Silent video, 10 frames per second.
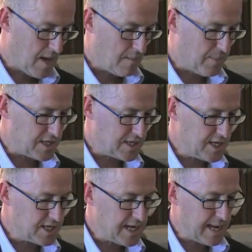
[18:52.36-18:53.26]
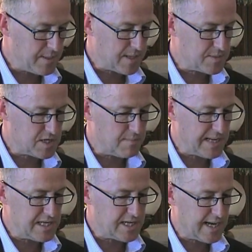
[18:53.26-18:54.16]
but it did enable them to
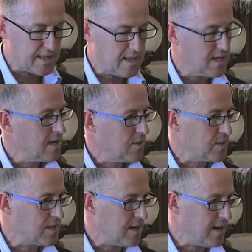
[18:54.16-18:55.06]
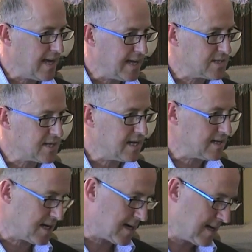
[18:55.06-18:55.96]
meet death with their heads held
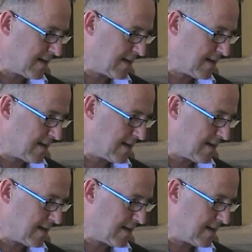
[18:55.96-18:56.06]
high."